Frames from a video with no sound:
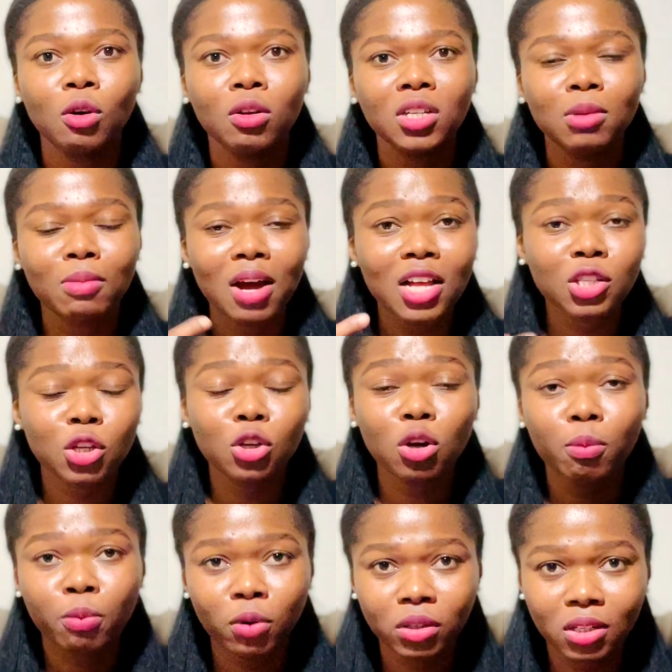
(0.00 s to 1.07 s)
They might ask you your
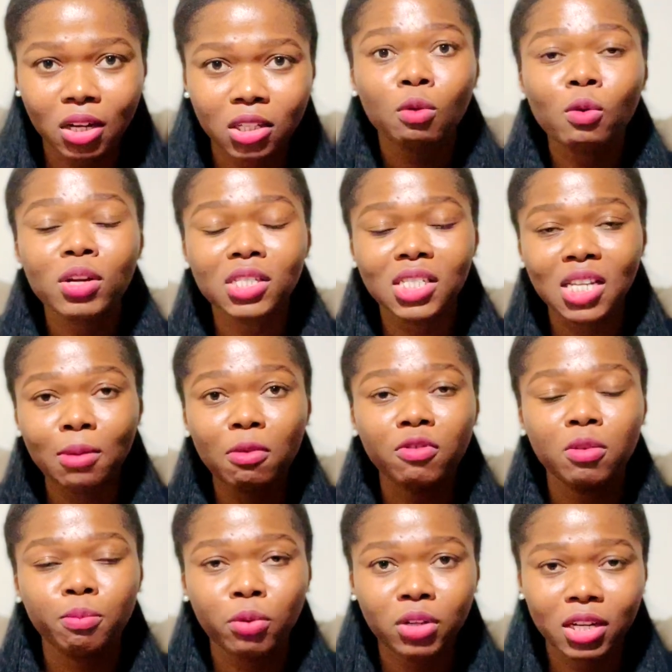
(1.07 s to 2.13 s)
project. What's the name of the
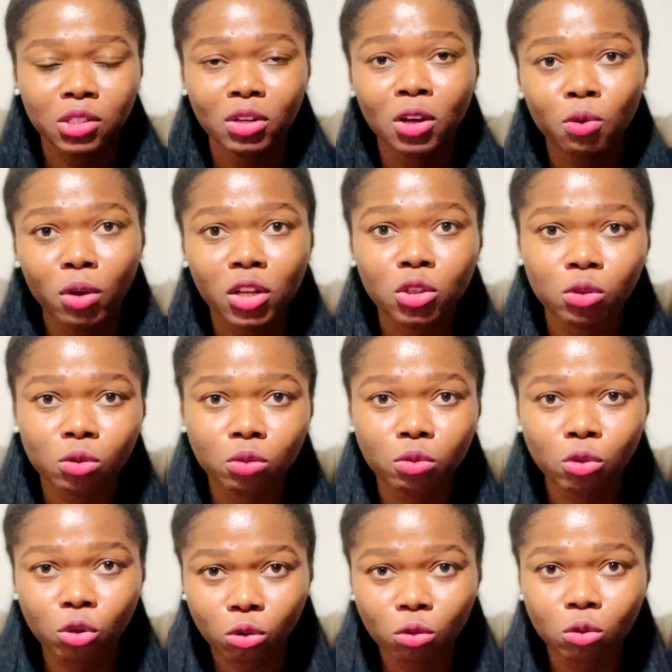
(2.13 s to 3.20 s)
project you're going to
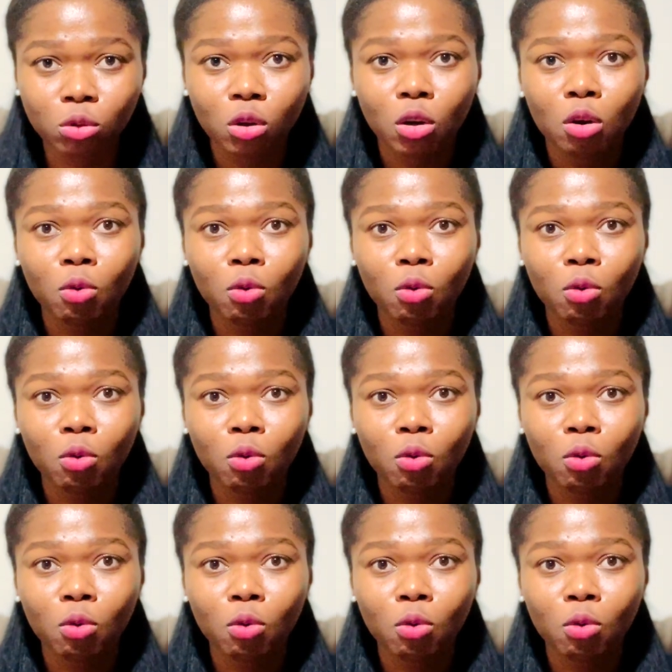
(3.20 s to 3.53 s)
do?